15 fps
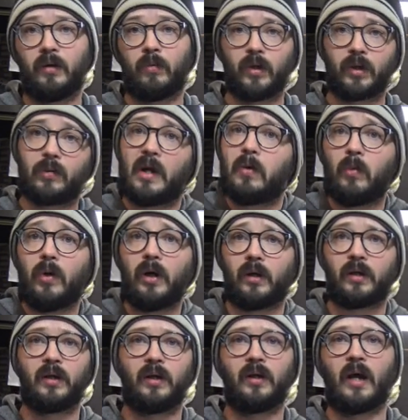What great
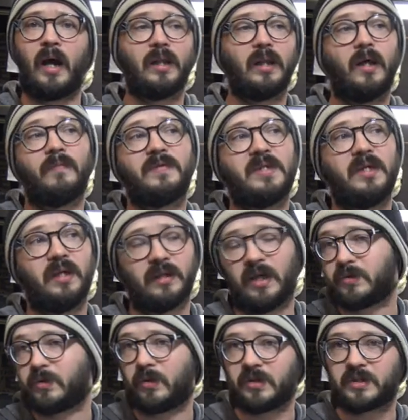work. I love seeing
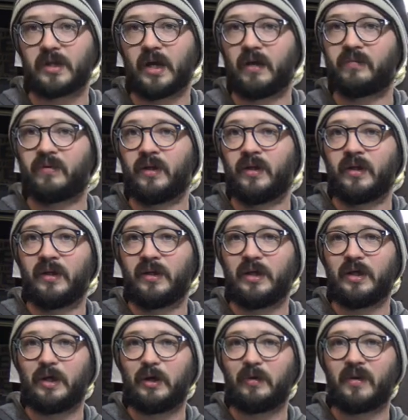that sort of stuff,
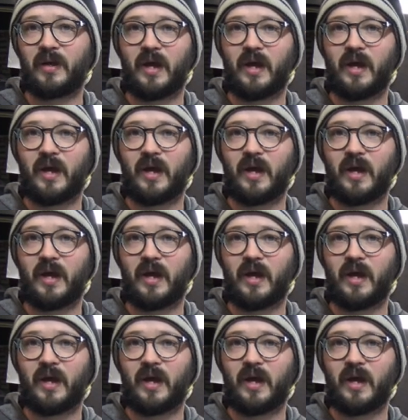you know.